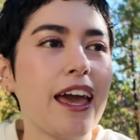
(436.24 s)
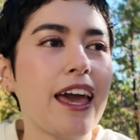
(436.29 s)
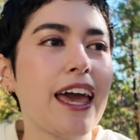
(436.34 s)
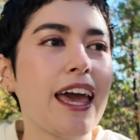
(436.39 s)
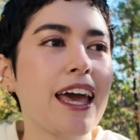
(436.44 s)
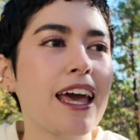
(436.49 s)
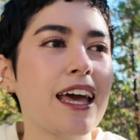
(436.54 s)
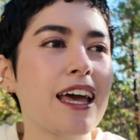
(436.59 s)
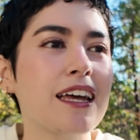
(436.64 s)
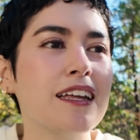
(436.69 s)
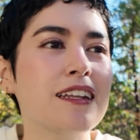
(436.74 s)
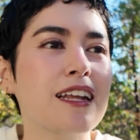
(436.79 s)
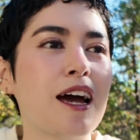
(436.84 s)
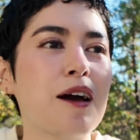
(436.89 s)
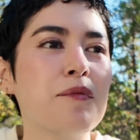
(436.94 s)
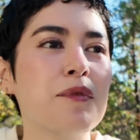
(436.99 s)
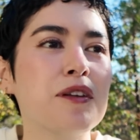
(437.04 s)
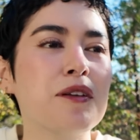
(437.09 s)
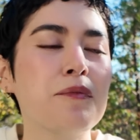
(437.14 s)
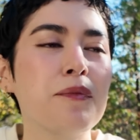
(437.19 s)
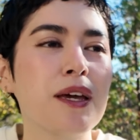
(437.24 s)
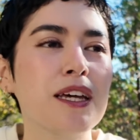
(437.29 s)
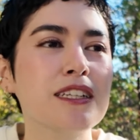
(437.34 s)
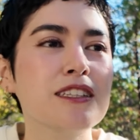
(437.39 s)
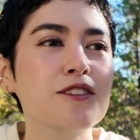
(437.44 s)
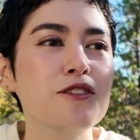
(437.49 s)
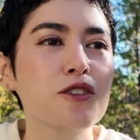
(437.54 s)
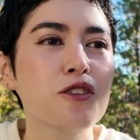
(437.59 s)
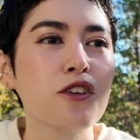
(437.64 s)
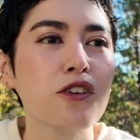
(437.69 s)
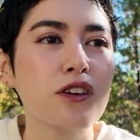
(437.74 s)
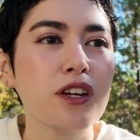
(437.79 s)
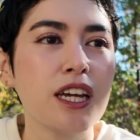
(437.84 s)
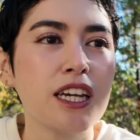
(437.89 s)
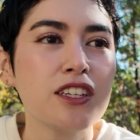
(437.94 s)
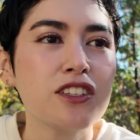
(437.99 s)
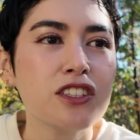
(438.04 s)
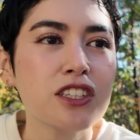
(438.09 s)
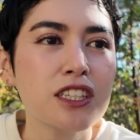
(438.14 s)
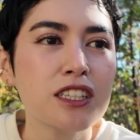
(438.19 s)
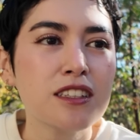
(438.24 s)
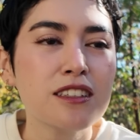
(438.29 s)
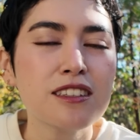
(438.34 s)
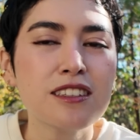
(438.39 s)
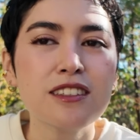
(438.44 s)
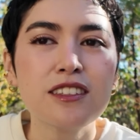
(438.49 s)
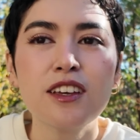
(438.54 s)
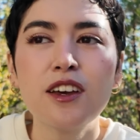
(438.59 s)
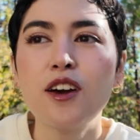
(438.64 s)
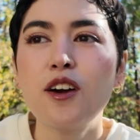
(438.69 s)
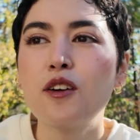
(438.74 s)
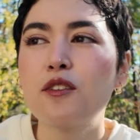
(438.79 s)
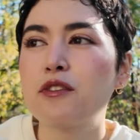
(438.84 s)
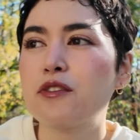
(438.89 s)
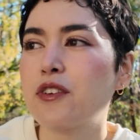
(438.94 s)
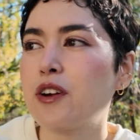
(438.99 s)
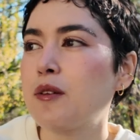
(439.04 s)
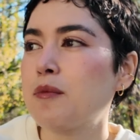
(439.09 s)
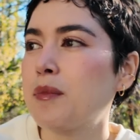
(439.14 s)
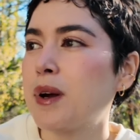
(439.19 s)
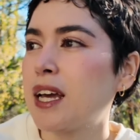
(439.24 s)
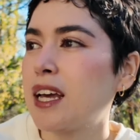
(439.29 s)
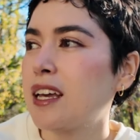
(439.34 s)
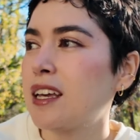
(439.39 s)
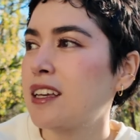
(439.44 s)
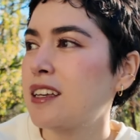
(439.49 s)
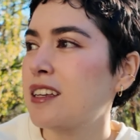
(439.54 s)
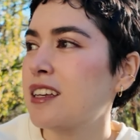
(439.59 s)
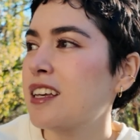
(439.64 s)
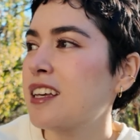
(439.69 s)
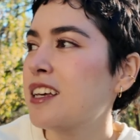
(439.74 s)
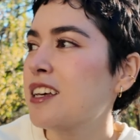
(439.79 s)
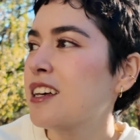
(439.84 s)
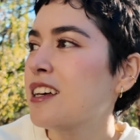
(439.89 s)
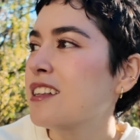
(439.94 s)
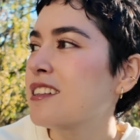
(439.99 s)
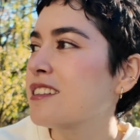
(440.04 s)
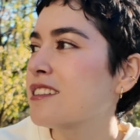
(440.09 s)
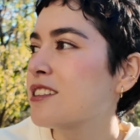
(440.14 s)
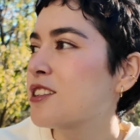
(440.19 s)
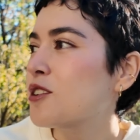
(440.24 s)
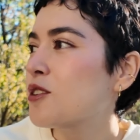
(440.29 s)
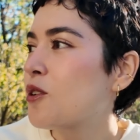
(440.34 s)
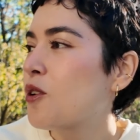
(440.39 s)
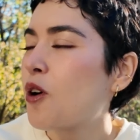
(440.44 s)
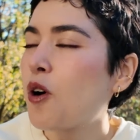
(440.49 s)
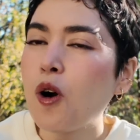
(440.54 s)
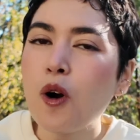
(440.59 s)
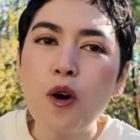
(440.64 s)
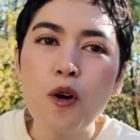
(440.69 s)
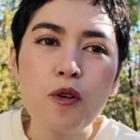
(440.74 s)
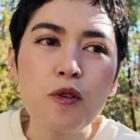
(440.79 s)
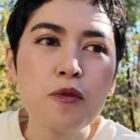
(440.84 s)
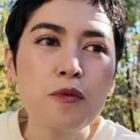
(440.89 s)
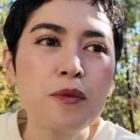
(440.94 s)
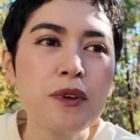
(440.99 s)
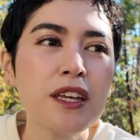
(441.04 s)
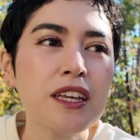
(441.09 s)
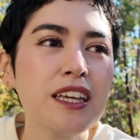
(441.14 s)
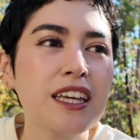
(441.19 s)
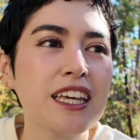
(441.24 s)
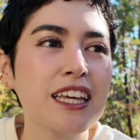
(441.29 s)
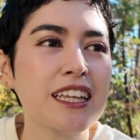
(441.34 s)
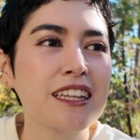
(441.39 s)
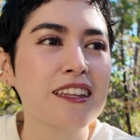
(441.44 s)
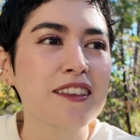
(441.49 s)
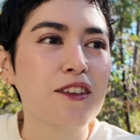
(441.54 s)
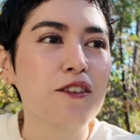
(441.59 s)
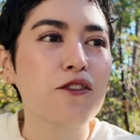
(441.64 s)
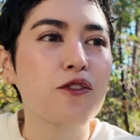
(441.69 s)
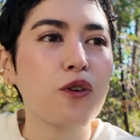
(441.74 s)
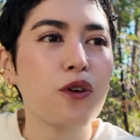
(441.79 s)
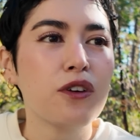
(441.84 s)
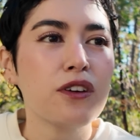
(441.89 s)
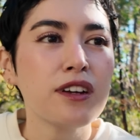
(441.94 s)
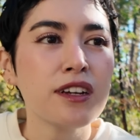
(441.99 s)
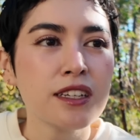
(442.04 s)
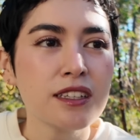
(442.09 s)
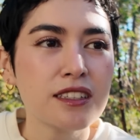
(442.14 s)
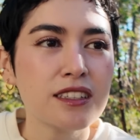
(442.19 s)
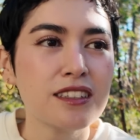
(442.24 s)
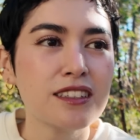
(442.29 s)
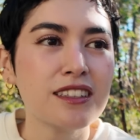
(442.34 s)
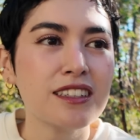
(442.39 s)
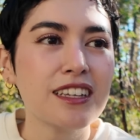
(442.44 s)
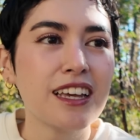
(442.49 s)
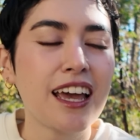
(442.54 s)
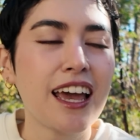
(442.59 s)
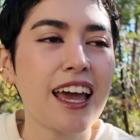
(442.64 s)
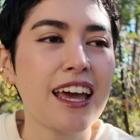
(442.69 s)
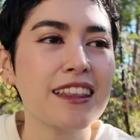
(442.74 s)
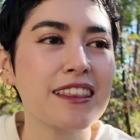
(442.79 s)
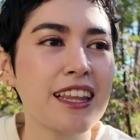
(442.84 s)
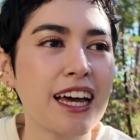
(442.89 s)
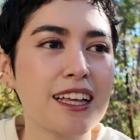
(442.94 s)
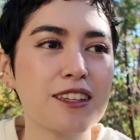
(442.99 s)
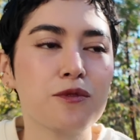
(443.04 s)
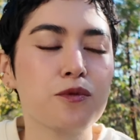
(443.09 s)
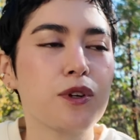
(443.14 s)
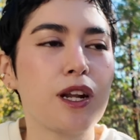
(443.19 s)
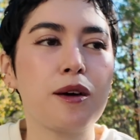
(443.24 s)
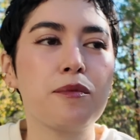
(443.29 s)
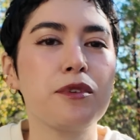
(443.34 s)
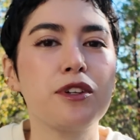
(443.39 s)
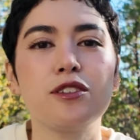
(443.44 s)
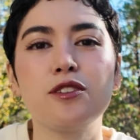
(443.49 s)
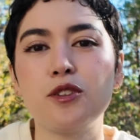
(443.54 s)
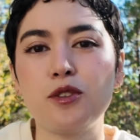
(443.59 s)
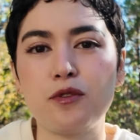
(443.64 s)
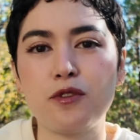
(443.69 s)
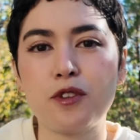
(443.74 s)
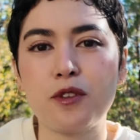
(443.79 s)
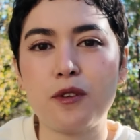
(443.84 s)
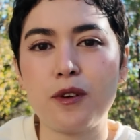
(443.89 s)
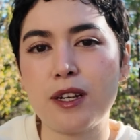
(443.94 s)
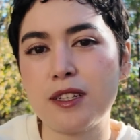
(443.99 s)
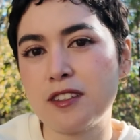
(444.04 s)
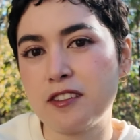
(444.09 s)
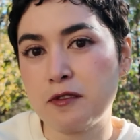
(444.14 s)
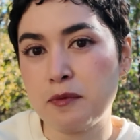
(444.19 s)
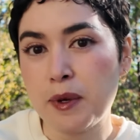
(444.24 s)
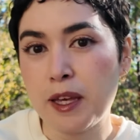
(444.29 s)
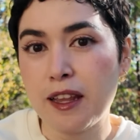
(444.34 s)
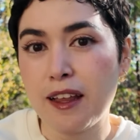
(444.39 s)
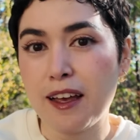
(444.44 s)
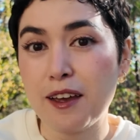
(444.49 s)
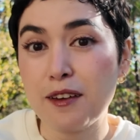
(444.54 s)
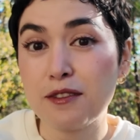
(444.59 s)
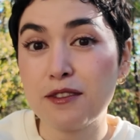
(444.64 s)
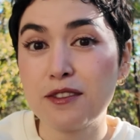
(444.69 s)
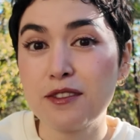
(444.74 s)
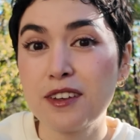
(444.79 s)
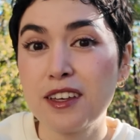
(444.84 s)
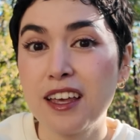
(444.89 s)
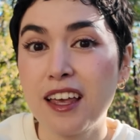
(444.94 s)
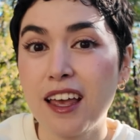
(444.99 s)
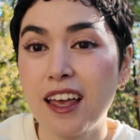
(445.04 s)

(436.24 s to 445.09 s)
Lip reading: and I'm gonna make little creations from my little home in the forest, and that's what I'm gonna do for the rest of my life.